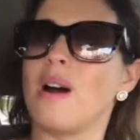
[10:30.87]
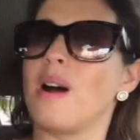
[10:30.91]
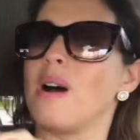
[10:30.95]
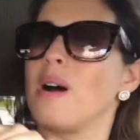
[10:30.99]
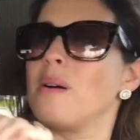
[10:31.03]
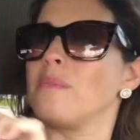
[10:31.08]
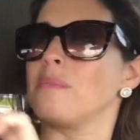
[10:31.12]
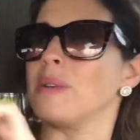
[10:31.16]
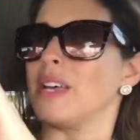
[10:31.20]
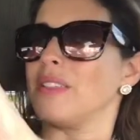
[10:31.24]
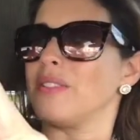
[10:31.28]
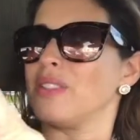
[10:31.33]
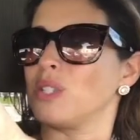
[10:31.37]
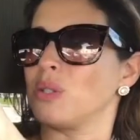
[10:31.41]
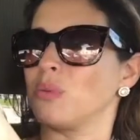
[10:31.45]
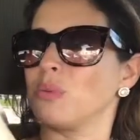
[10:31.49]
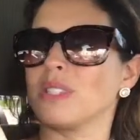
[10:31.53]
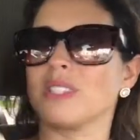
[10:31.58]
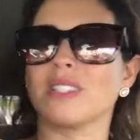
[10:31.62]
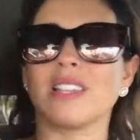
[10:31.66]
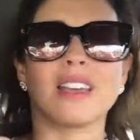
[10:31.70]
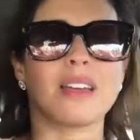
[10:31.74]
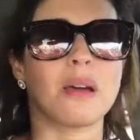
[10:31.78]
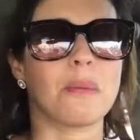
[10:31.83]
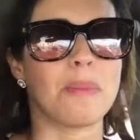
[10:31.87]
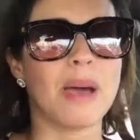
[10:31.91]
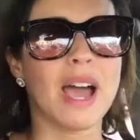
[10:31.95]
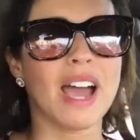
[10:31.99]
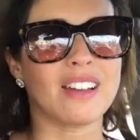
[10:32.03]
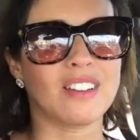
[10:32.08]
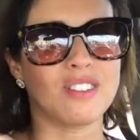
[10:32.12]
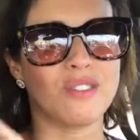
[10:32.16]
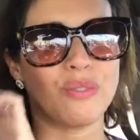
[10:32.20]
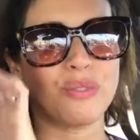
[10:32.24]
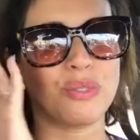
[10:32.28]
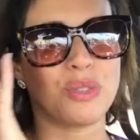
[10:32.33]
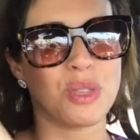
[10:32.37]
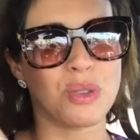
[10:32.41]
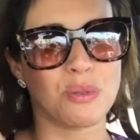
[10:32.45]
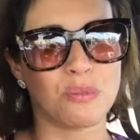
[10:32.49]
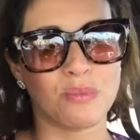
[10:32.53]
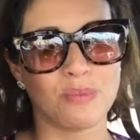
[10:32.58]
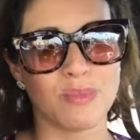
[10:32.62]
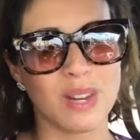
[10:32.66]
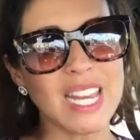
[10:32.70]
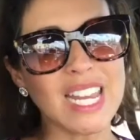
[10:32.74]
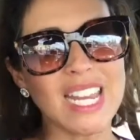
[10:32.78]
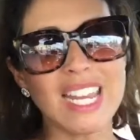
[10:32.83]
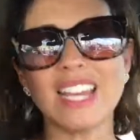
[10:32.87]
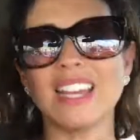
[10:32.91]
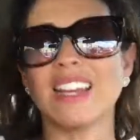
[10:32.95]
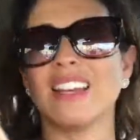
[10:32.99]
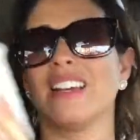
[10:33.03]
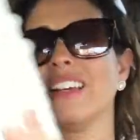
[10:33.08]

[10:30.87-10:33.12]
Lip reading: and this was like a pack of three,